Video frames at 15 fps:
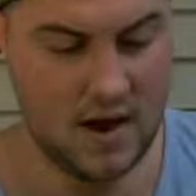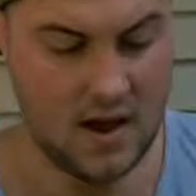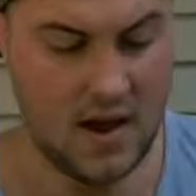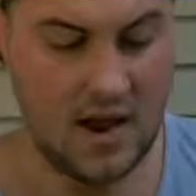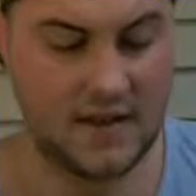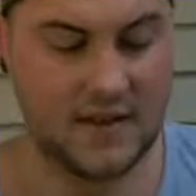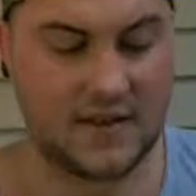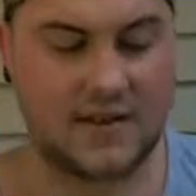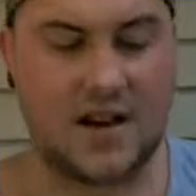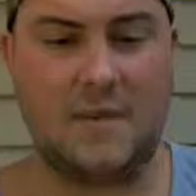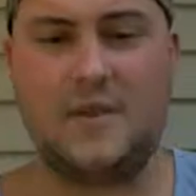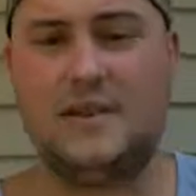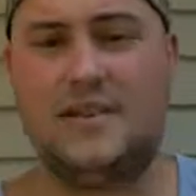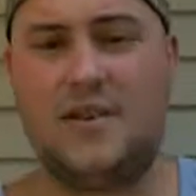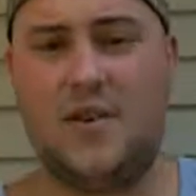it does
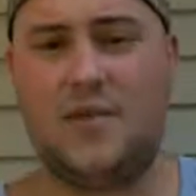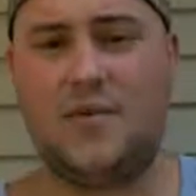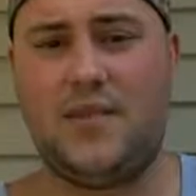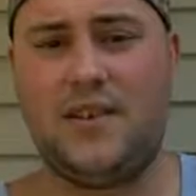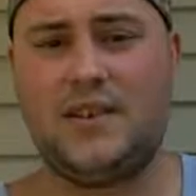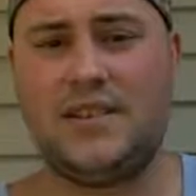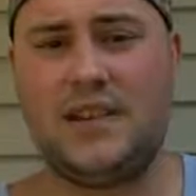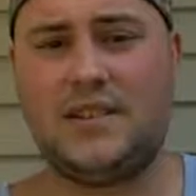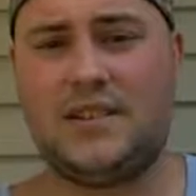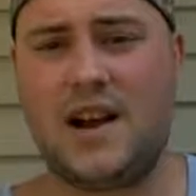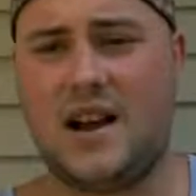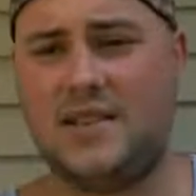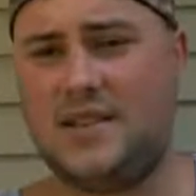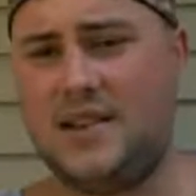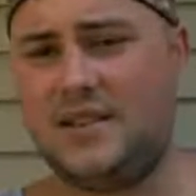come in 0, 3, and 6,
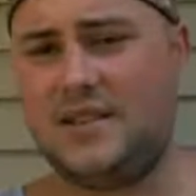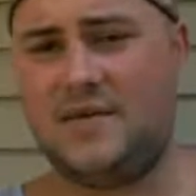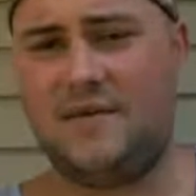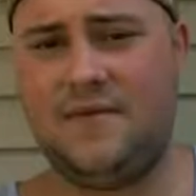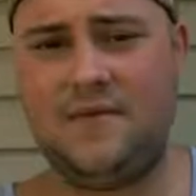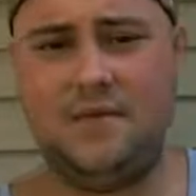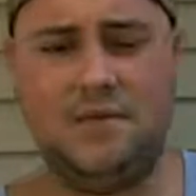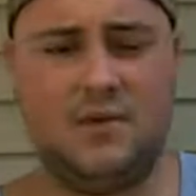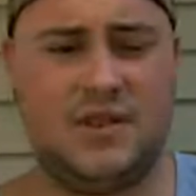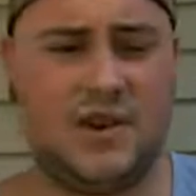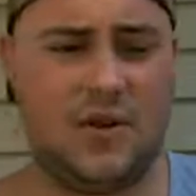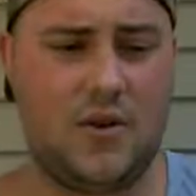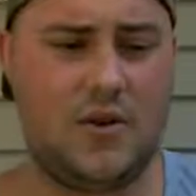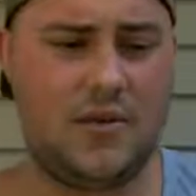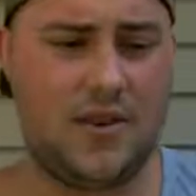guys. It is a
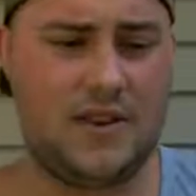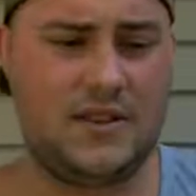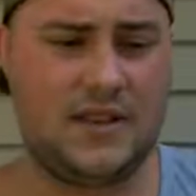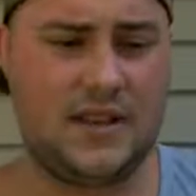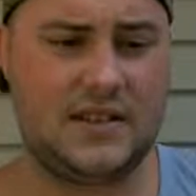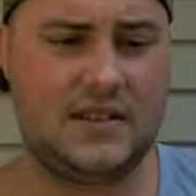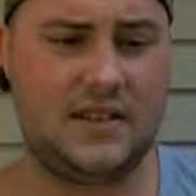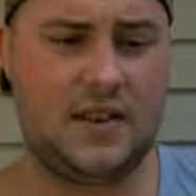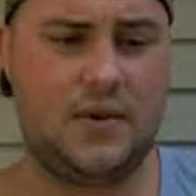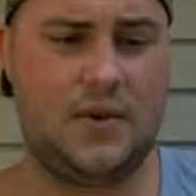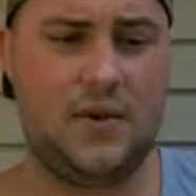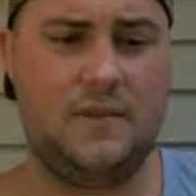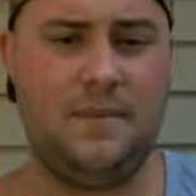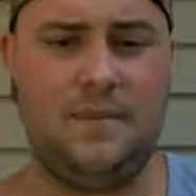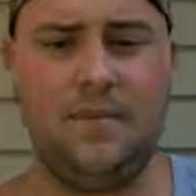0, 3, and 6
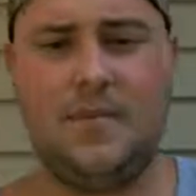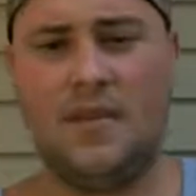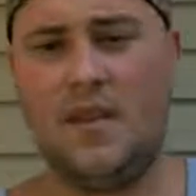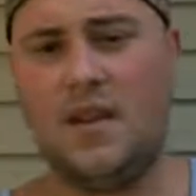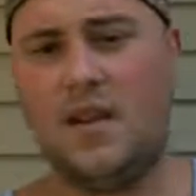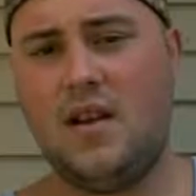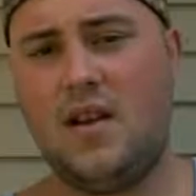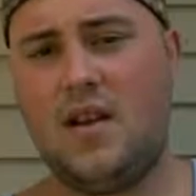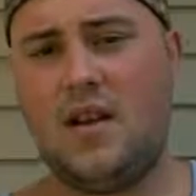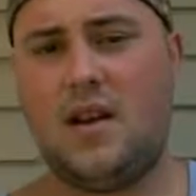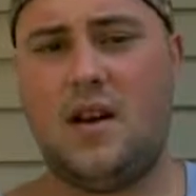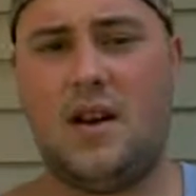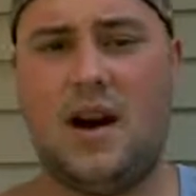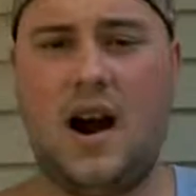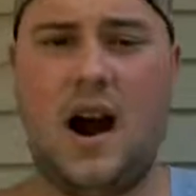liquid.
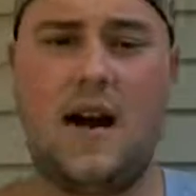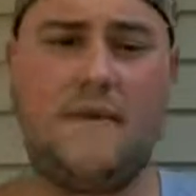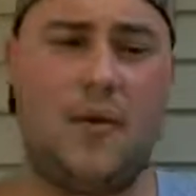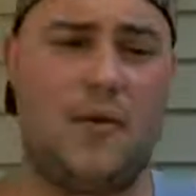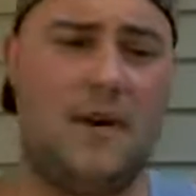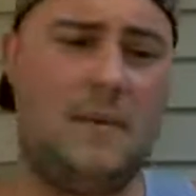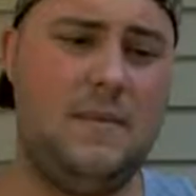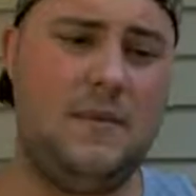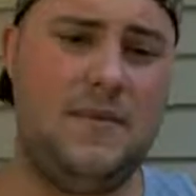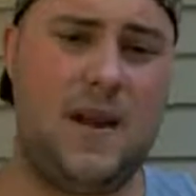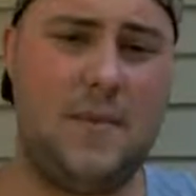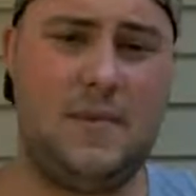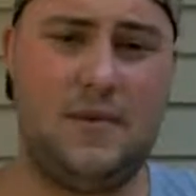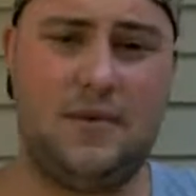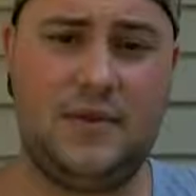I've already been
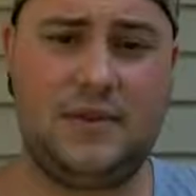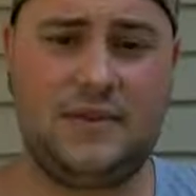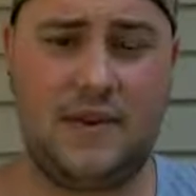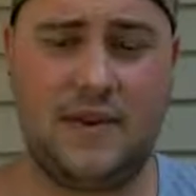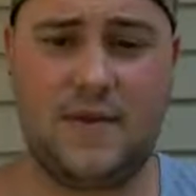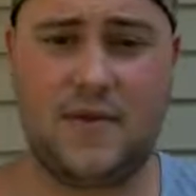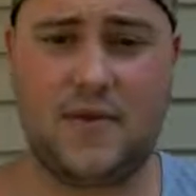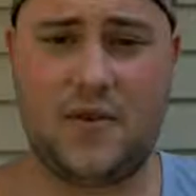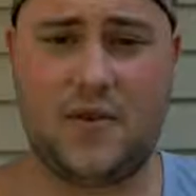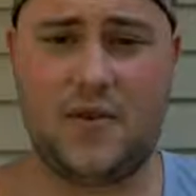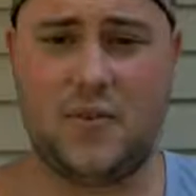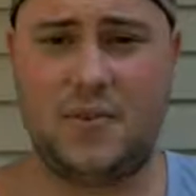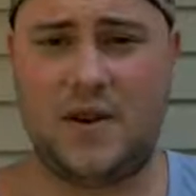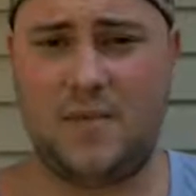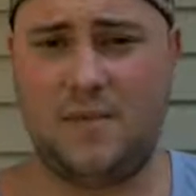vaping on this flavor for a
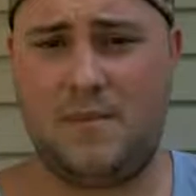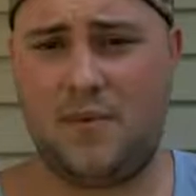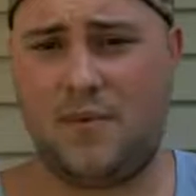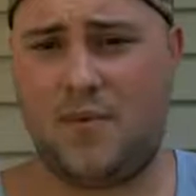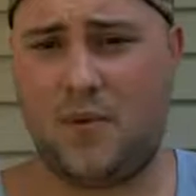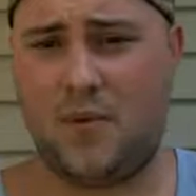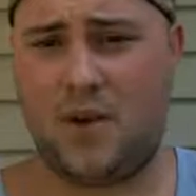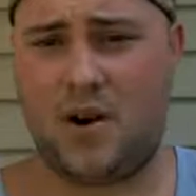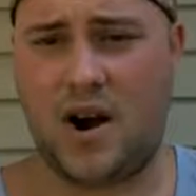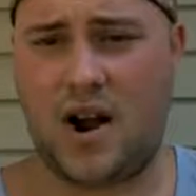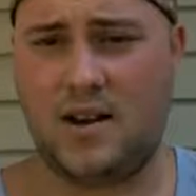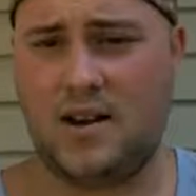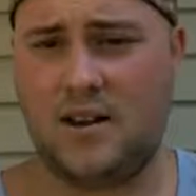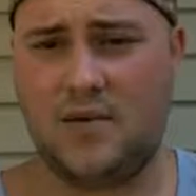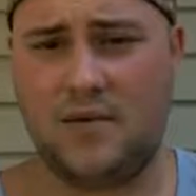little bit before I
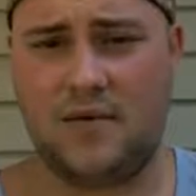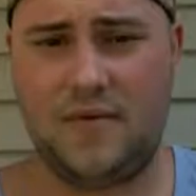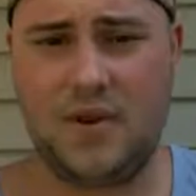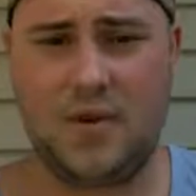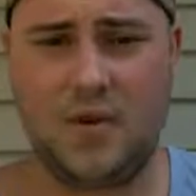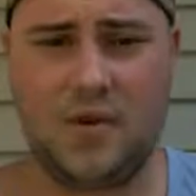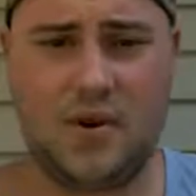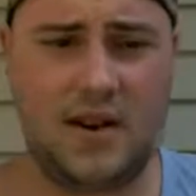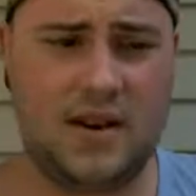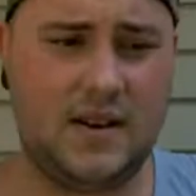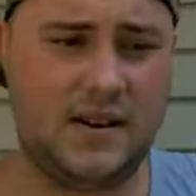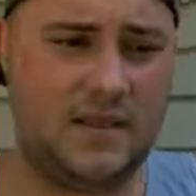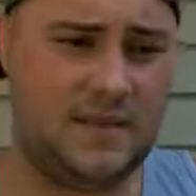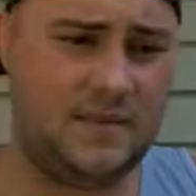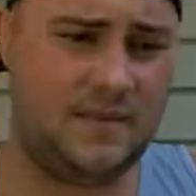did the review on it.
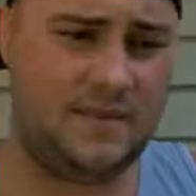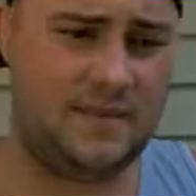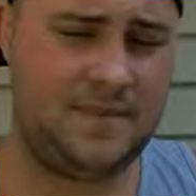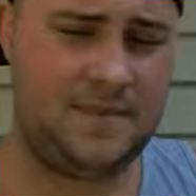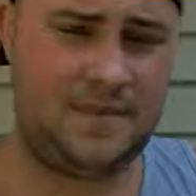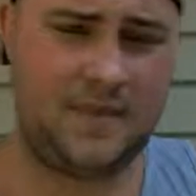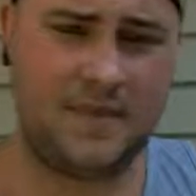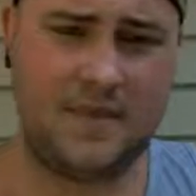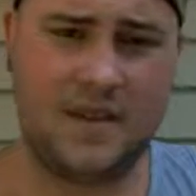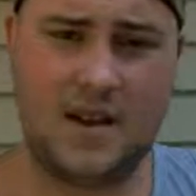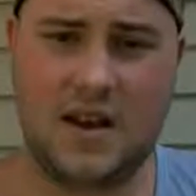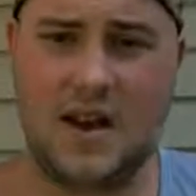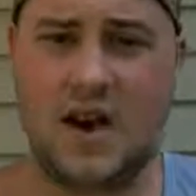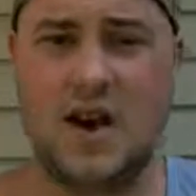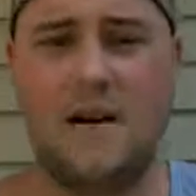
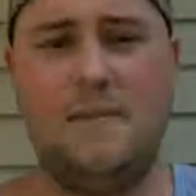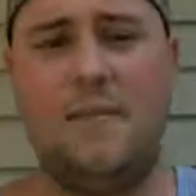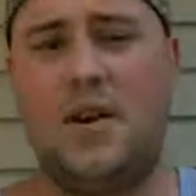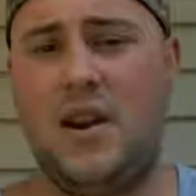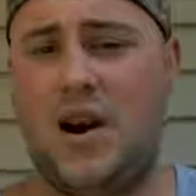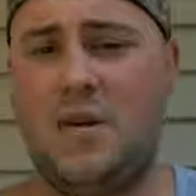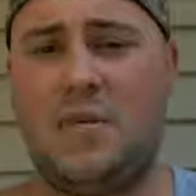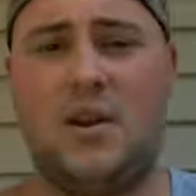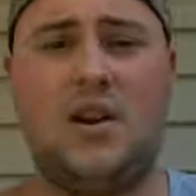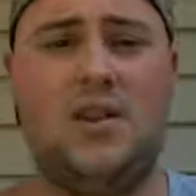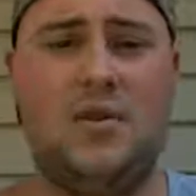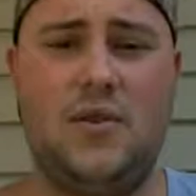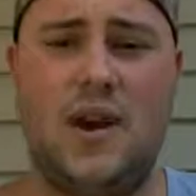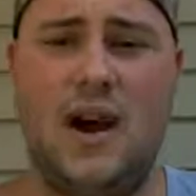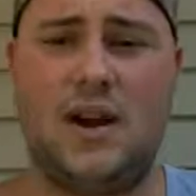But now I'm going to
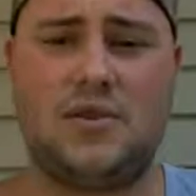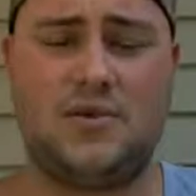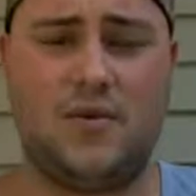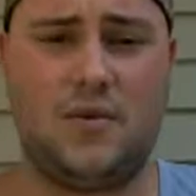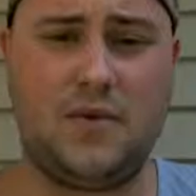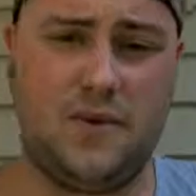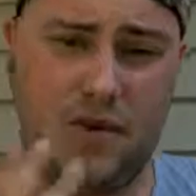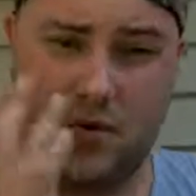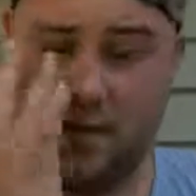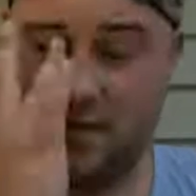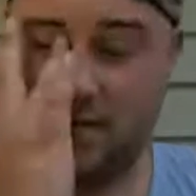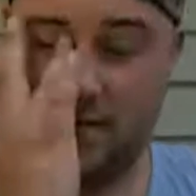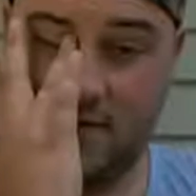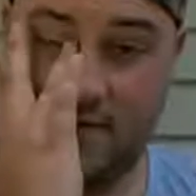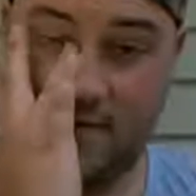do the actual review
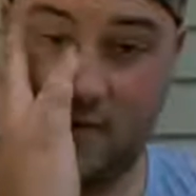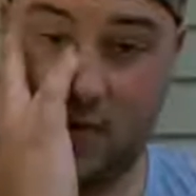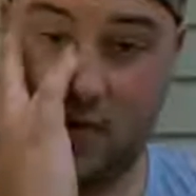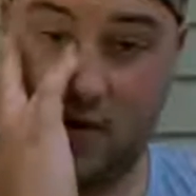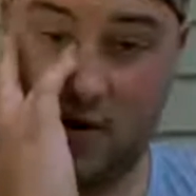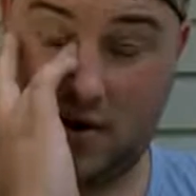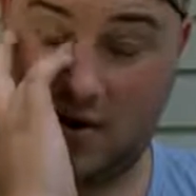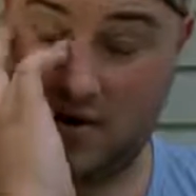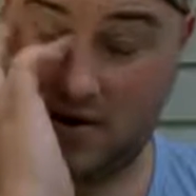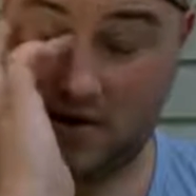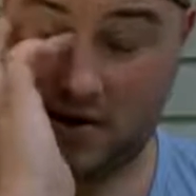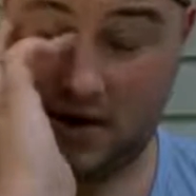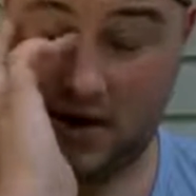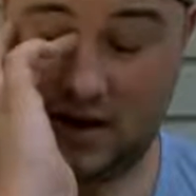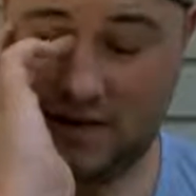for
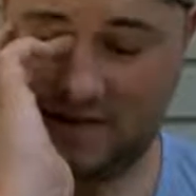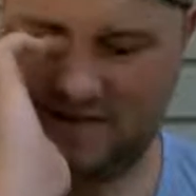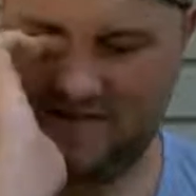the